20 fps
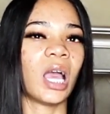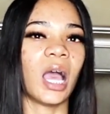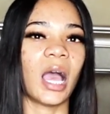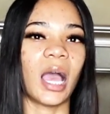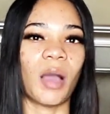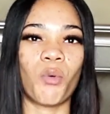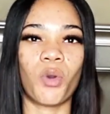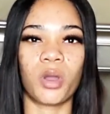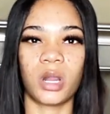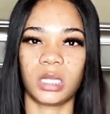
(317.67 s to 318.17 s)
I
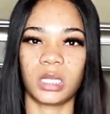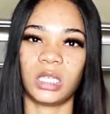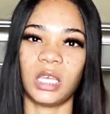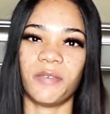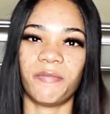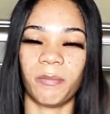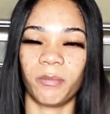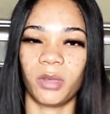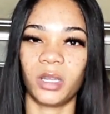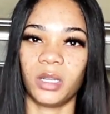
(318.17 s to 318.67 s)
want to see if
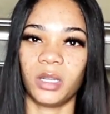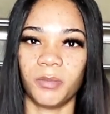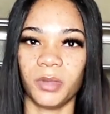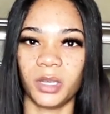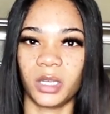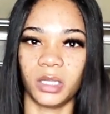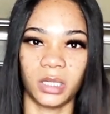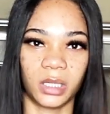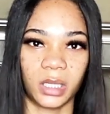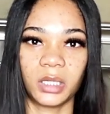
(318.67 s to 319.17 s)
I'm gonna be
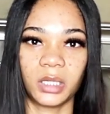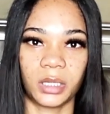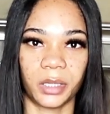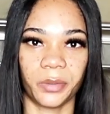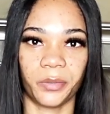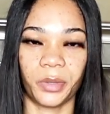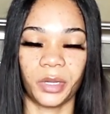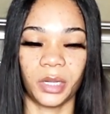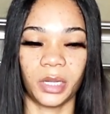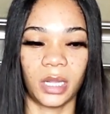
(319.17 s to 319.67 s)
consistent
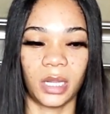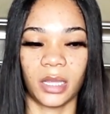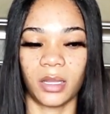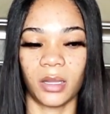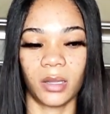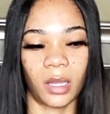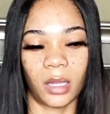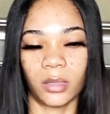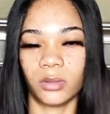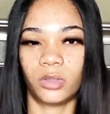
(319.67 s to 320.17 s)
with it. Like
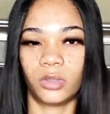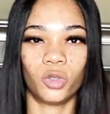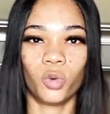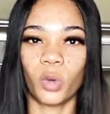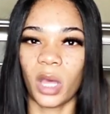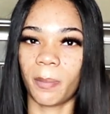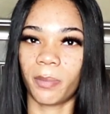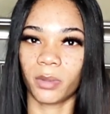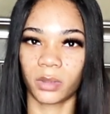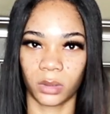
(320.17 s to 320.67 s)
2
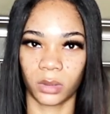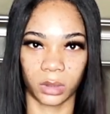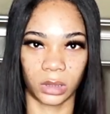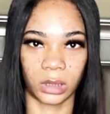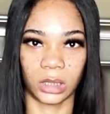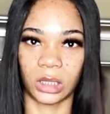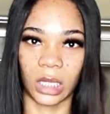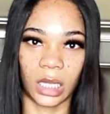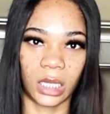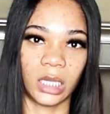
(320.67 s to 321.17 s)

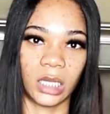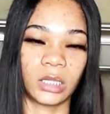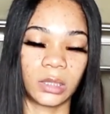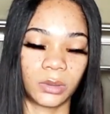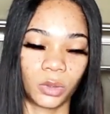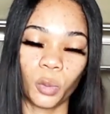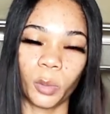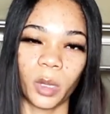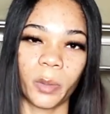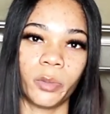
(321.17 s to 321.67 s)
episodes is
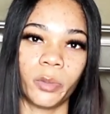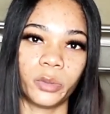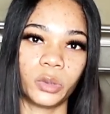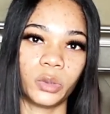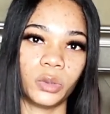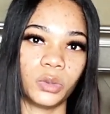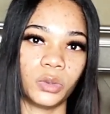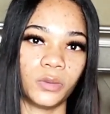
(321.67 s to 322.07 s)
2 episodes.